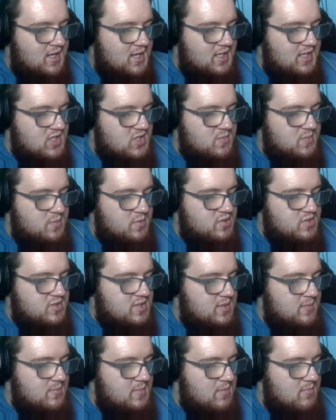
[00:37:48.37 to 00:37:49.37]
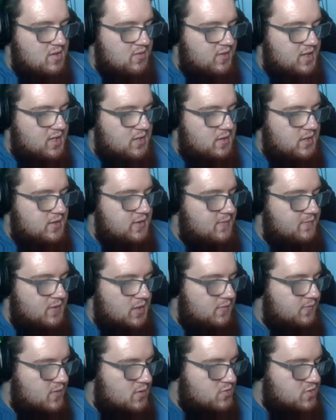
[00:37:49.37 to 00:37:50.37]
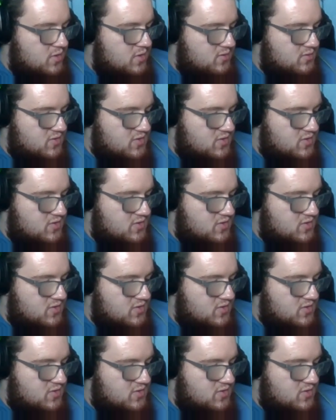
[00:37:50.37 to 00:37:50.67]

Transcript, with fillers: an esports team maybe later on in the near future.